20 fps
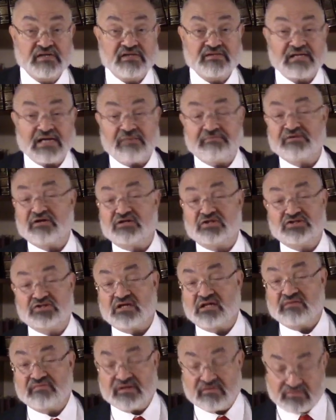Not because
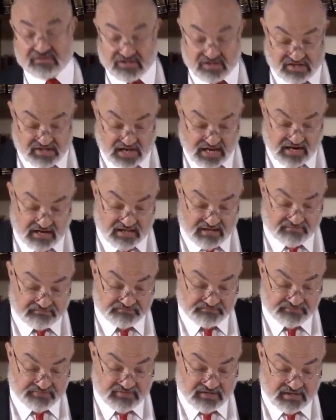Charlemagne was a tzaddik,
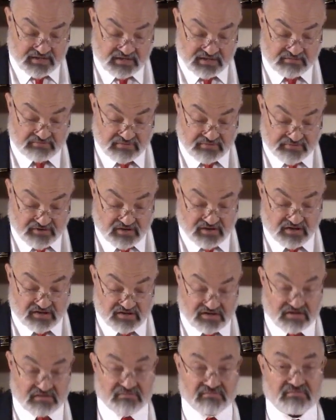but
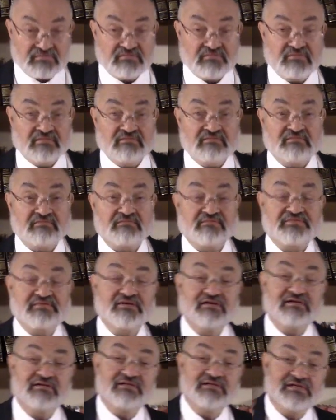because,
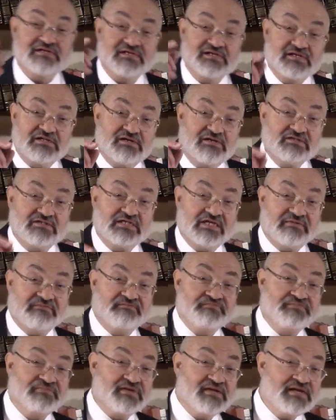listen closely,
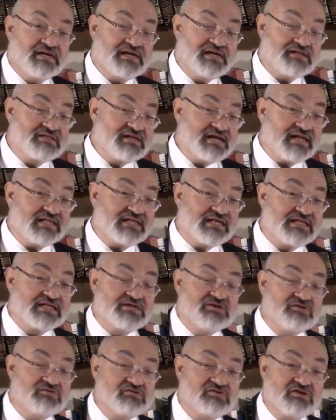it's not that the
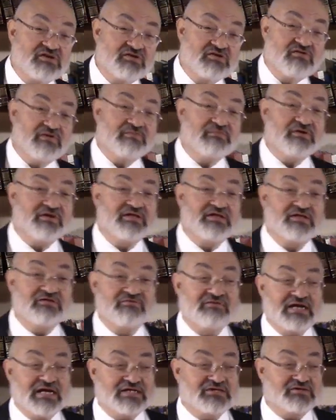Jews contributed to
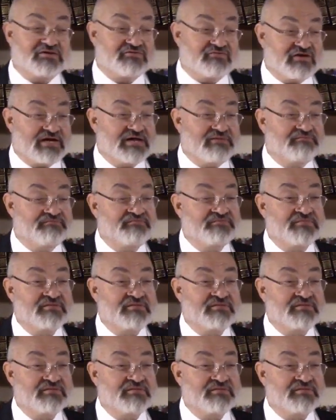international trade.